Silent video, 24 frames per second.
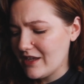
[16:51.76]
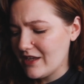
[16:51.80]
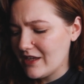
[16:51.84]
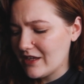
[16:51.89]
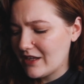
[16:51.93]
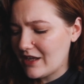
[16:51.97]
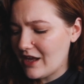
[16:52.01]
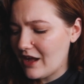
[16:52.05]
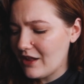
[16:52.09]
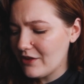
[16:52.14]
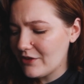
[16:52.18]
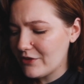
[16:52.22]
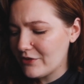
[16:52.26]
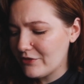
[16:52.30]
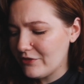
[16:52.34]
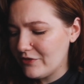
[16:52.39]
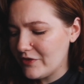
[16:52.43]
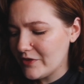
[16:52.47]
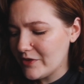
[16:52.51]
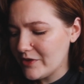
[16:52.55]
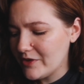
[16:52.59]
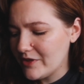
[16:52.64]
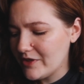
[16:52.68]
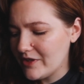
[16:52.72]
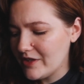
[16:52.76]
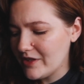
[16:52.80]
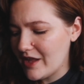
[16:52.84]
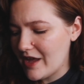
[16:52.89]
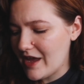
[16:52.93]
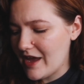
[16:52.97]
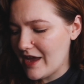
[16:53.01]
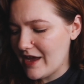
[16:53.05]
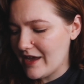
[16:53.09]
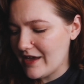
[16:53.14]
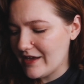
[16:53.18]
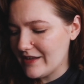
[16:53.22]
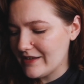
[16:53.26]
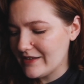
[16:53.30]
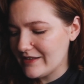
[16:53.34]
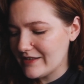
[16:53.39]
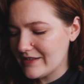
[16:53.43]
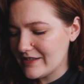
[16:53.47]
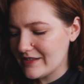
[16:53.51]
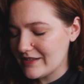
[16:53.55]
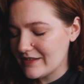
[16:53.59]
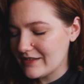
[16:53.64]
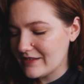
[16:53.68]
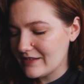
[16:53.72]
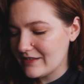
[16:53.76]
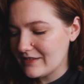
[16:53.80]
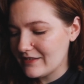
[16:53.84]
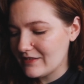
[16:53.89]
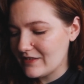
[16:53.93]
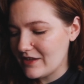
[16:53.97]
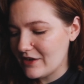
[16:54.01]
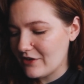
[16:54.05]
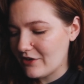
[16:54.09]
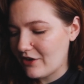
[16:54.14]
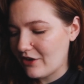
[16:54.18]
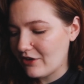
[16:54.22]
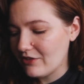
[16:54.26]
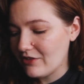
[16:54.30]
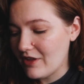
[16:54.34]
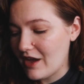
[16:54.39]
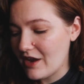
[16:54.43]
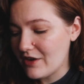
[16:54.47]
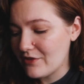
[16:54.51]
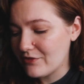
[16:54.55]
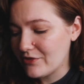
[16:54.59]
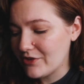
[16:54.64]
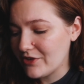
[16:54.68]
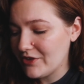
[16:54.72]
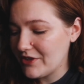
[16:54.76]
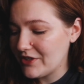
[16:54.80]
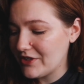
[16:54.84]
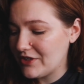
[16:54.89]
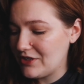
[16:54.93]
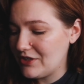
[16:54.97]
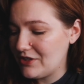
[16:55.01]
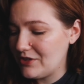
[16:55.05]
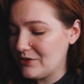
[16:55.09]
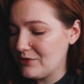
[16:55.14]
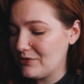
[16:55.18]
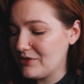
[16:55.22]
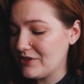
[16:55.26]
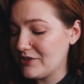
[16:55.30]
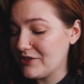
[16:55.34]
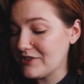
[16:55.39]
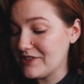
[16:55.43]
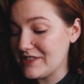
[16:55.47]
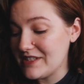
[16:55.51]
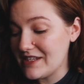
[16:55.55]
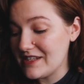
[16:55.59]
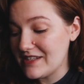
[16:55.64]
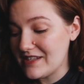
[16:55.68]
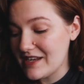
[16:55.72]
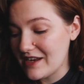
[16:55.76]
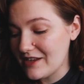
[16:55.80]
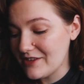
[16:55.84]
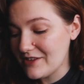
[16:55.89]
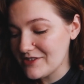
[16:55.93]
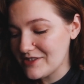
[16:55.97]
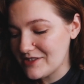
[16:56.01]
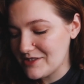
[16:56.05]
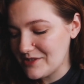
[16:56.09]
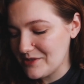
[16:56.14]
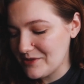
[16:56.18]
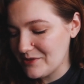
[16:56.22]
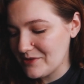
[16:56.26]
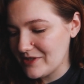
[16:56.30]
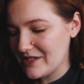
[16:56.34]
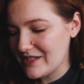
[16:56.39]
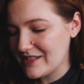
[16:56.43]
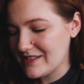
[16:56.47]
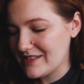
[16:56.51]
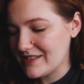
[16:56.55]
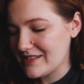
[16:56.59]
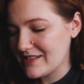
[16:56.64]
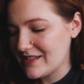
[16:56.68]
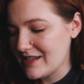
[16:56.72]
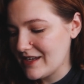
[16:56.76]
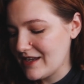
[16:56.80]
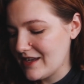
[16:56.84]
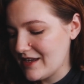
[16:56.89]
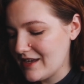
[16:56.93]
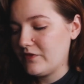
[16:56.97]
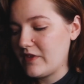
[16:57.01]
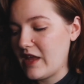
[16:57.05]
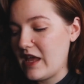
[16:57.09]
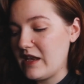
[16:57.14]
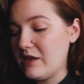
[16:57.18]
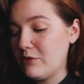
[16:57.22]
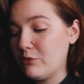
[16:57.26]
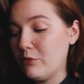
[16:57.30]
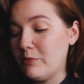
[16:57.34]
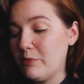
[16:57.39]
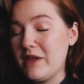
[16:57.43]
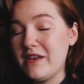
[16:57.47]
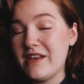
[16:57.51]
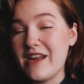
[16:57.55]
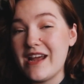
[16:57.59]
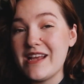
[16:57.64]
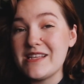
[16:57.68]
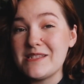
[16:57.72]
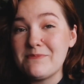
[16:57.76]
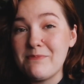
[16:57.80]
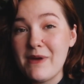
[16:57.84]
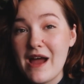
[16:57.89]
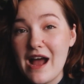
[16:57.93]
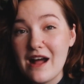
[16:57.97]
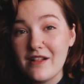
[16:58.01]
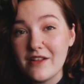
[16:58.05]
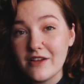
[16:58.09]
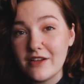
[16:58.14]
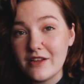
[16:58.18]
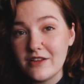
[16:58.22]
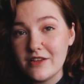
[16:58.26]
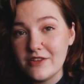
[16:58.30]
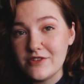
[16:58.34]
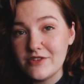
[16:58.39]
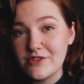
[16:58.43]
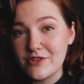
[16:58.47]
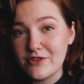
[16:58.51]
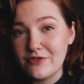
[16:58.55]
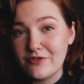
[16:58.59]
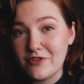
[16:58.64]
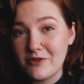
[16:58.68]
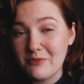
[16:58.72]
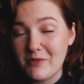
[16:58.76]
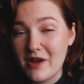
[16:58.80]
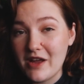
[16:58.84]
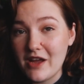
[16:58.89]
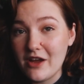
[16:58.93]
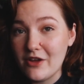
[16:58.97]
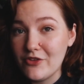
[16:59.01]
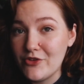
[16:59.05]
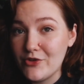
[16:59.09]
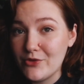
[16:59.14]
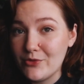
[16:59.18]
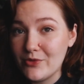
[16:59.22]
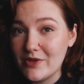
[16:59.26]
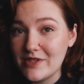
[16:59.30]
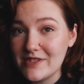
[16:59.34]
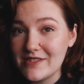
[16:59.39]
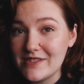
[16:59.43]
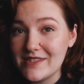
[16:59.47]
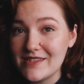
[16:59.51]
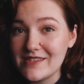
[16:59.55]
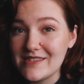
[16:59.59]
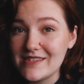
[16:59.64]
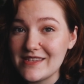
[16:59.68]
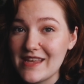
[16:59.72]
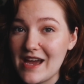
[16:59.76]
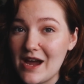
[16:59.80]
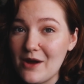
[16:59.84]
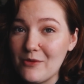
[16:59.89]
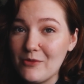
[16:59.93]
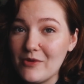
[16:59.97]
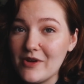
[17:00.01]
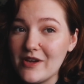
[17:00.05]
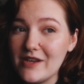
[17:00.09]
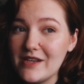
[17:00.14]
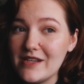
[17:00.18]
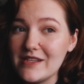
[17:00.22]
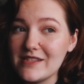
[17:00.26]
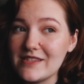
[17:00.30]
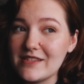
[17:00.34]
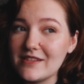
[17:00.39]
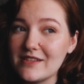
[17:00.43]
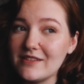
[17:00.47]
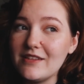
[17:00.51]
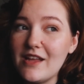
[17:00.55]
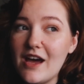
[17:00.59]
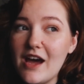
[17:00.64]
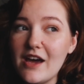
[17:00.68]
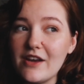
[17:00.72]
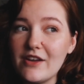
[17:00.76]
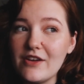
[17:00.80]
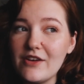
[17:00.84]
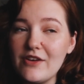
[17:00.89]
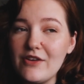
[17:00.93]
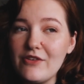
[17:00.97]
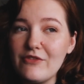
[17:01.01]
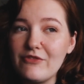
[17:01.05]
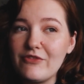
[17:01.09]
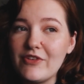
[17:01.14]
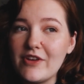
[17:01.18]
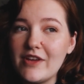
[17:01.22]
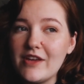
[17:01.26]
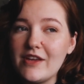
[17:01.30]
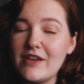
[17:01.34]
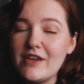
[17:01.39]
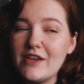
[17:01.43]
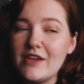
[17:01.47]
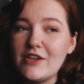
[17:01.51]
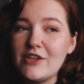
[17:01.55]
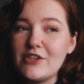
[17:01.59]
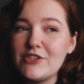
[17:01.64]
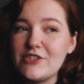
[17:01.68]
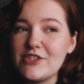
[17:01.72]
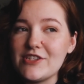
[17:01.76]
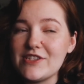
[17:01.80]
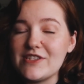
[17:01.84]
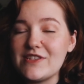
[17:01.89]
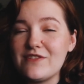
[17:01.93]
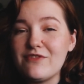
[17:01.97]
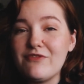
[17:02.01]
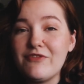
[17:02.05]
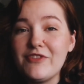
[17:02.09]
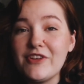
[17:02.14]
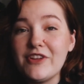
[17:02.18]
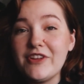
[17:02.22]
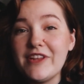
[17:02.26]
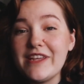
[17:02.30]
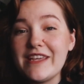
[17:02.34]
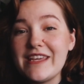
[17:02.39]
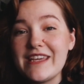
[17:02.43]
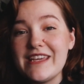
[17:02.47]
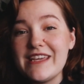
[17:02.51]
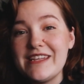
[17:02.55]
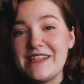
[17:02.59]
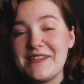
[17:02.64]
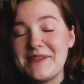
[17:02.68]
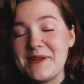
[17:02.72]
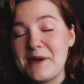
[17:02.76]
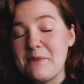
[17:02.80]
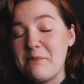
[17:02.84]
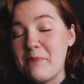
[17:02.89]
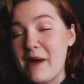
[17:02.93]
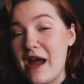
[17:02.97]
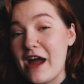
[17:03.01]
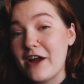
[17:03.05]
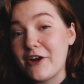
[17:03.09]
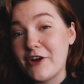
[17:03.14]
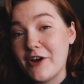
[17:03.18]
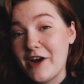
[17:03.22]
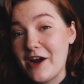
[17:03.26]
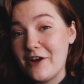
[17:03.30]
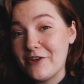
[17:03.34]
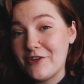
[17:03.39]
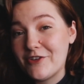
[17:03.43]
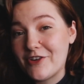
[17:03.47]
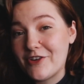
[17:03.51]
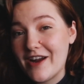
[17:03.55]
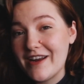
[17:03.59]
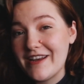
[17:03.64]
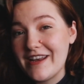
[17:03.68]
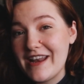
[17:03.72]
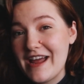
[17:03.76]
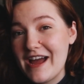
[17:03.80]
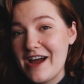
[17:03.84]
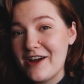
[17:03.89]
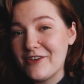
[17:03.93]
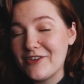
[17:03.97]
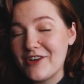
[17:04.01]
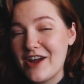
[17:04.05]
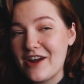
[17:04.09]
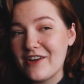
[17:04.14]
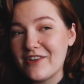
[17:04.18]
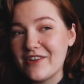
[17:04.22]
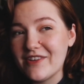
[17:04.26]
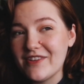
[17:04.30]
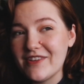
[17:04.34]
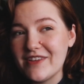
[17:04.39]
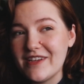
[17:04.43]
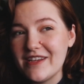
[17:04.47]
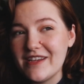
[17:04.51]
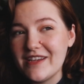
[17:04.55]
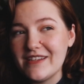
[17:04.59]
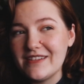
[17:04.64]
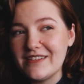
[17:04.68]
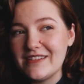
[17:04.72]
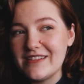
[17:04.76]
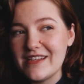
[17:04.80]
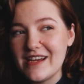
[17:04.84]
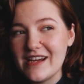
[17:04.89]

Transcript: colorful, and there are a lot of really cute little details to it, and it will be a nice palette cleanser from my other one, since that one is a lot of just filling in a background right now, not really